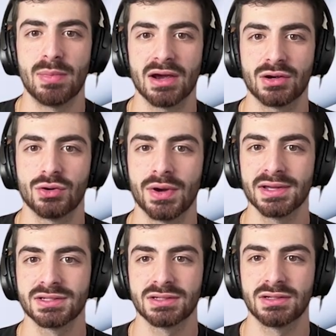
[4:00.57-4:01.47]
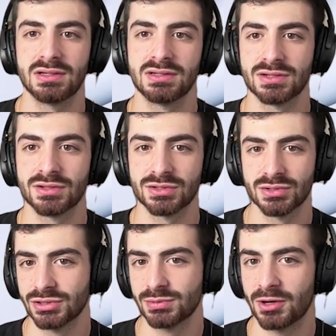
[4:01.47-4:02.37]
Mac OS into the
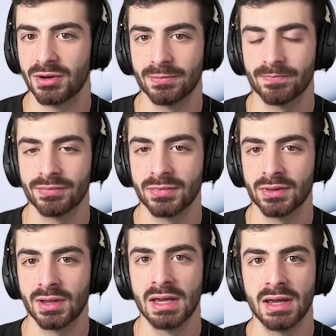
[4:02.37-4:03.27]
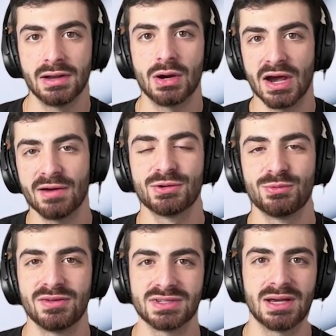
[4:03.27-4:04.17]
search bar. Now, after
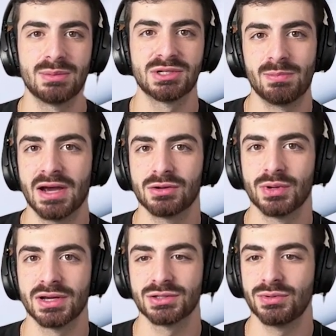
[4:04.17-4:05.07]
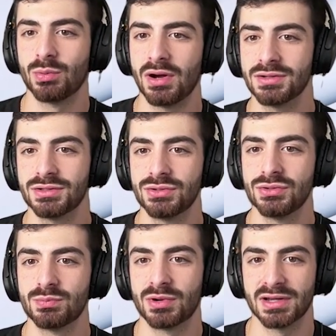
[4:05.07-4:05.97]
we've typed Mac OS, we want
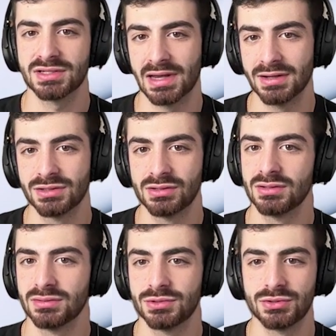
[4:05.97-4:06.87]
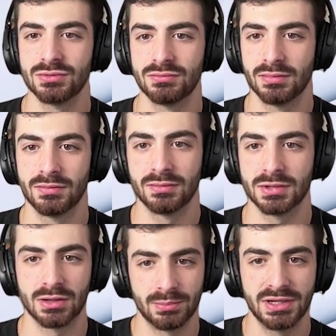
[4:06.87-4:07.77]
to press enter to
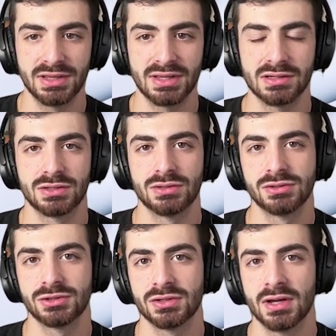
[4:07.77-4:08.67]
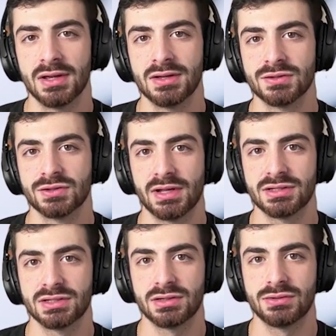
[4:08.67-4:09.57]
complete that search. So
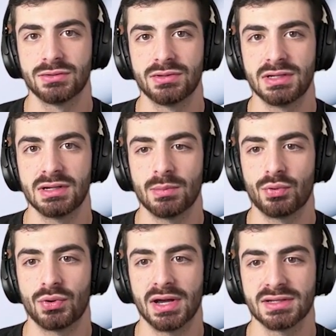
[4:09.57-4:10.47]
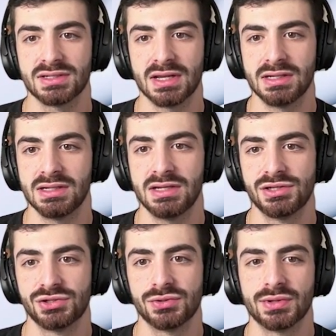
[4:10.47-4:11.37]
let's do the press a
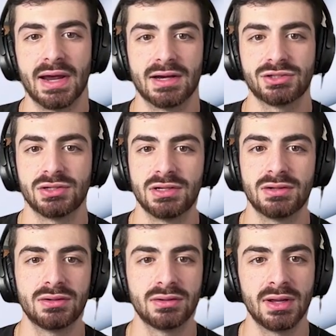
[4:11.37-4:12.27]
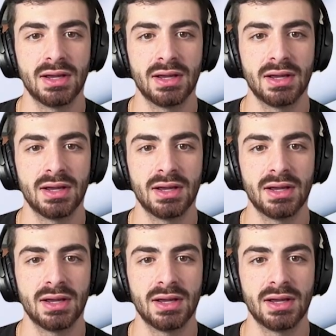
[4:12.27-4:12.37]
keystroke action here.